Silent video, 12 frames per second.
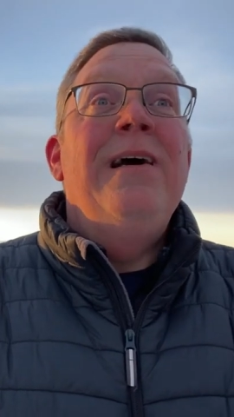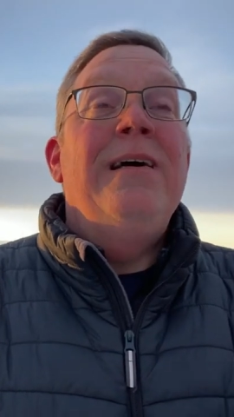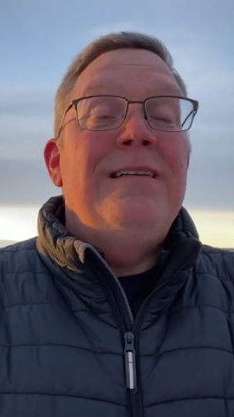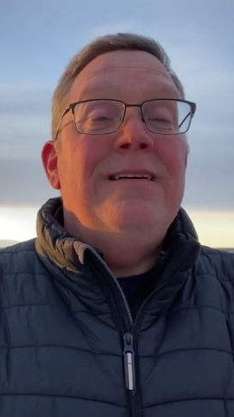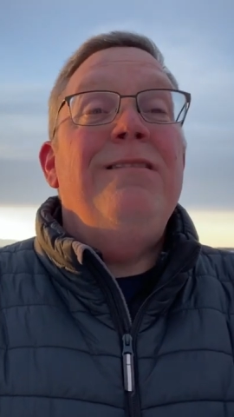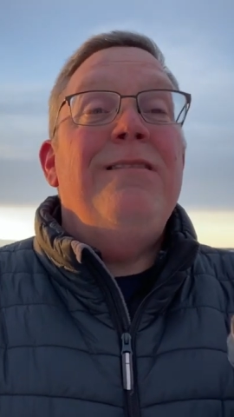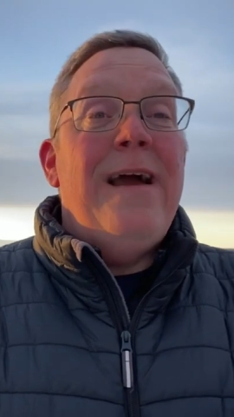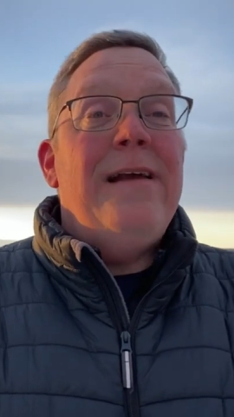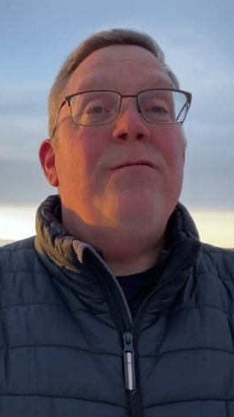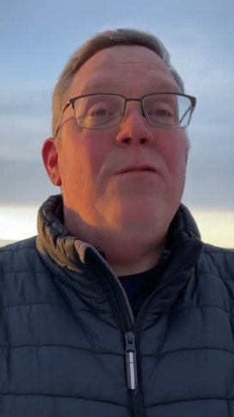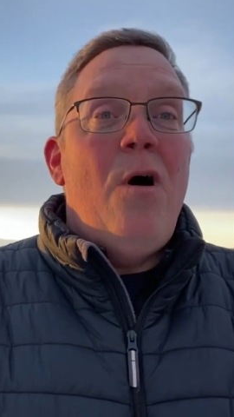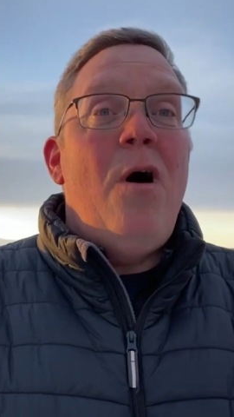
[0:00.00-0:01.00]
Until
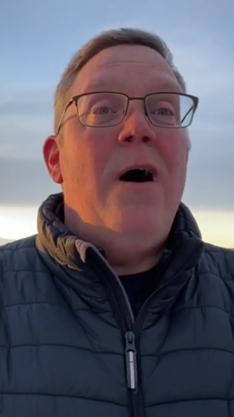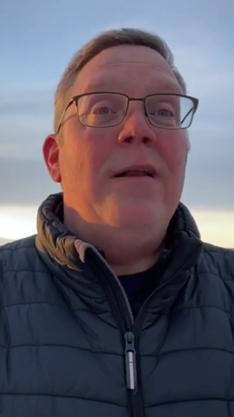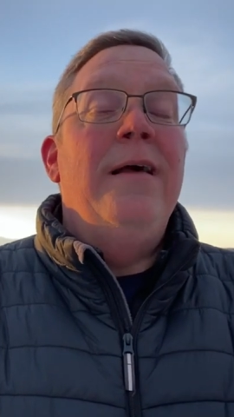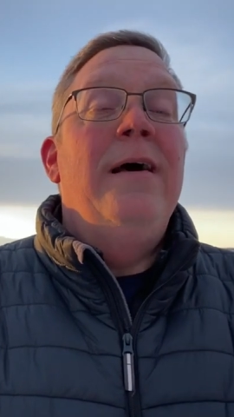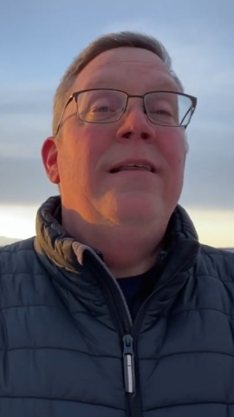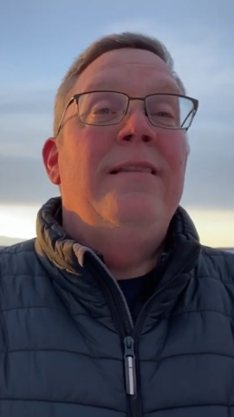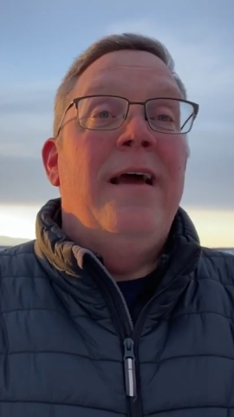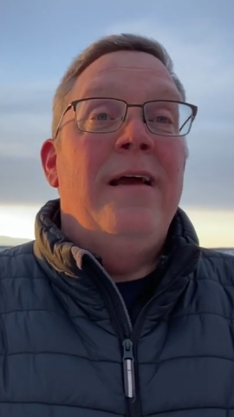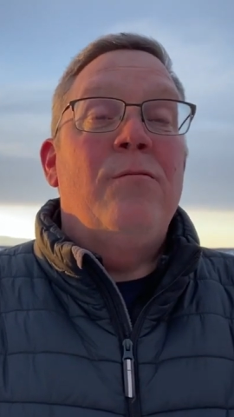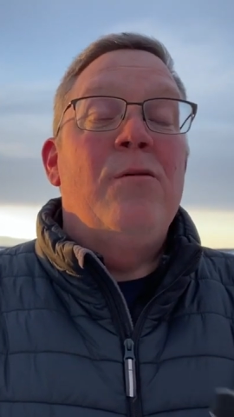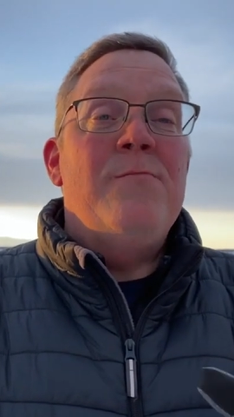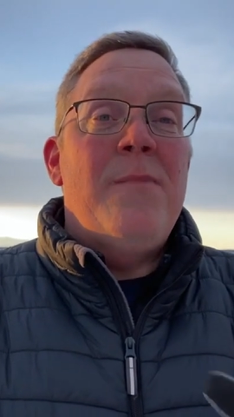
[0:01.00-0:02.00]
later on, they
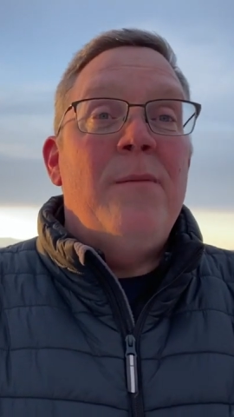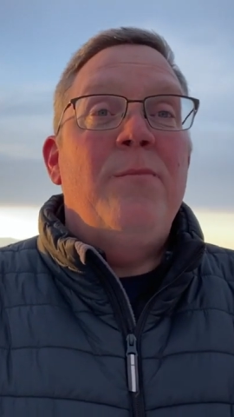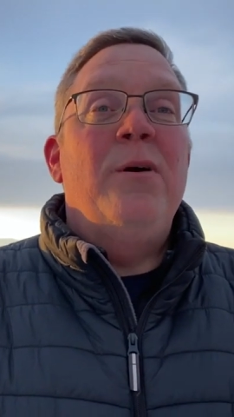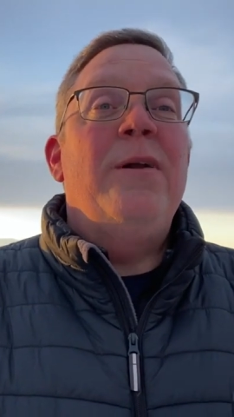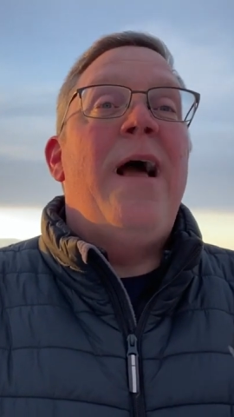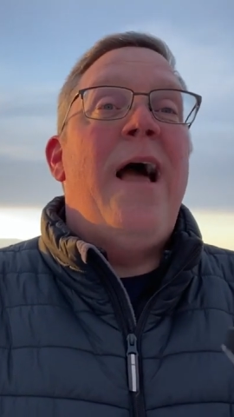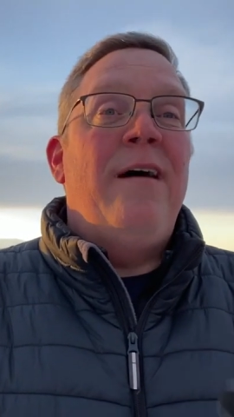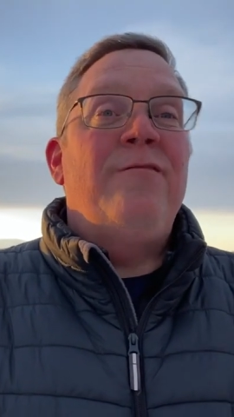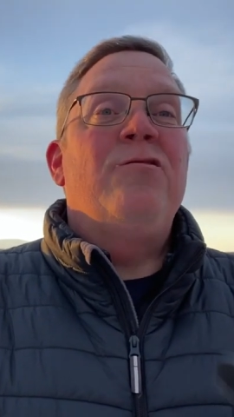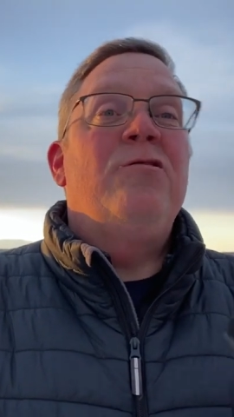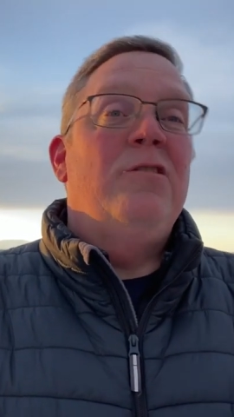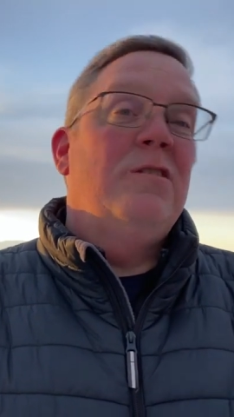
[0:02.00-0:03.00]
remember it
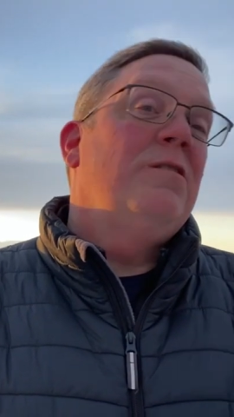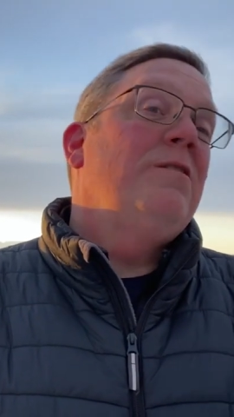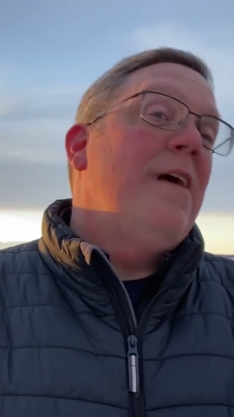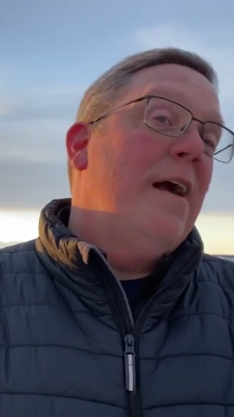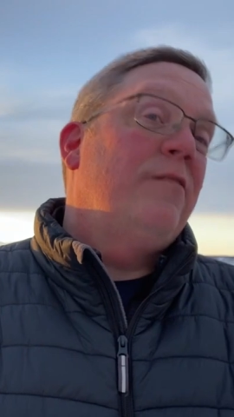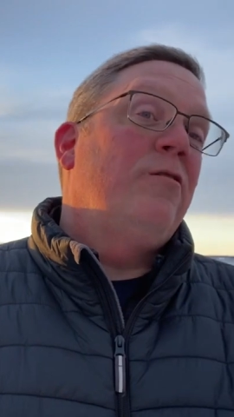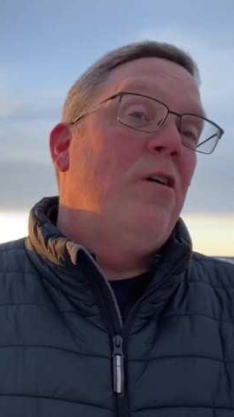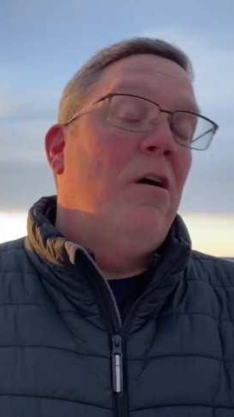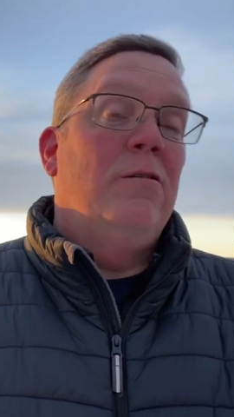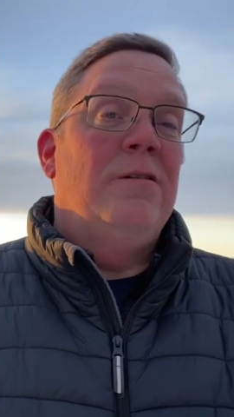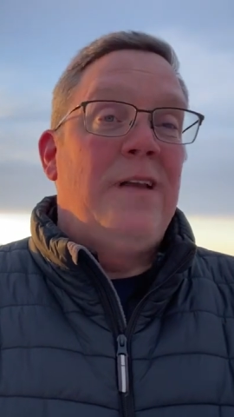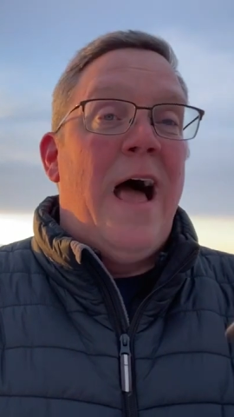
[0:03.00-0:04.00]
after Jesus
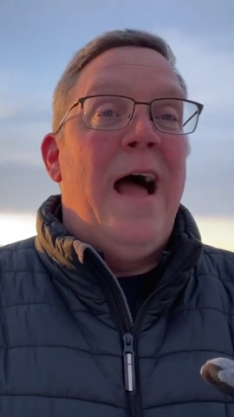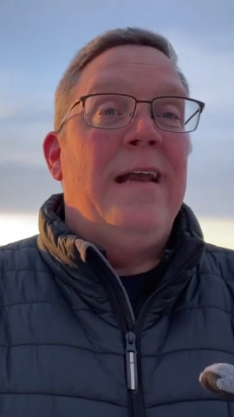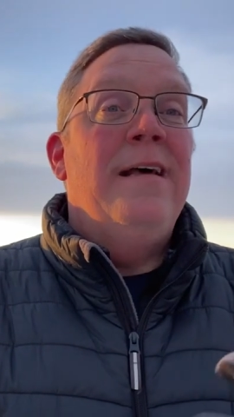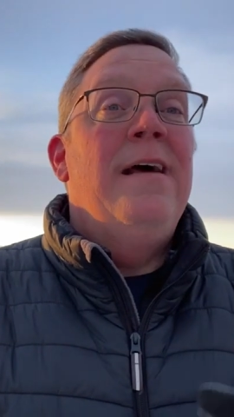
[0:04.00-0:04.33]
actually died